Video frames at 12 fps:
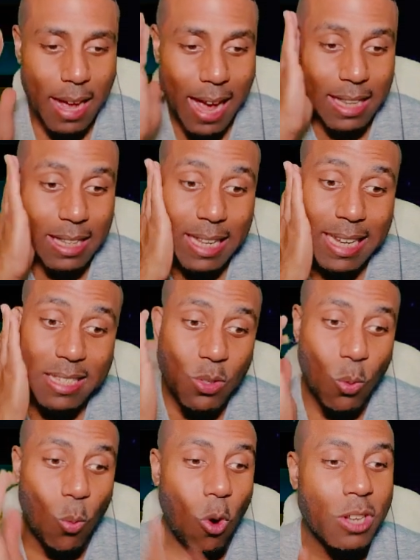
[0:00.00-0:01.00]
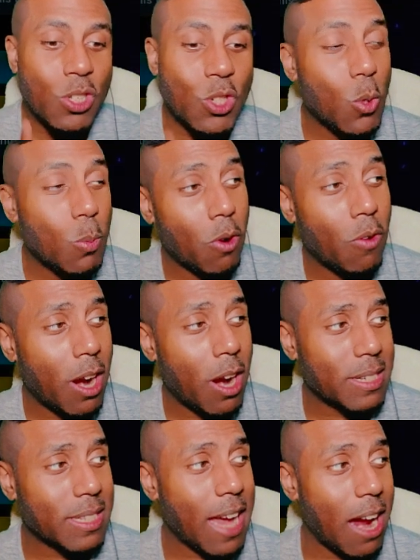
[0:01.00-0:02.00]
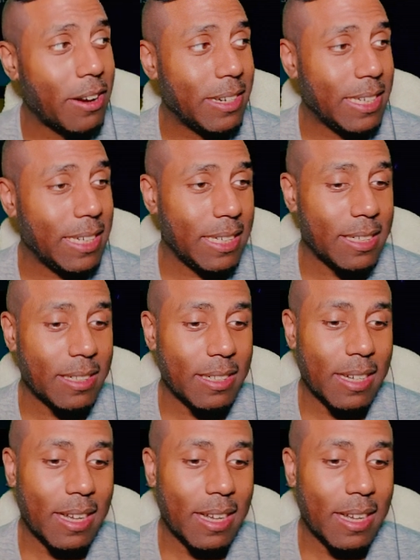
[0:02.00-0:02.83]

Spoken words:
At least 1 super rare is guaranteed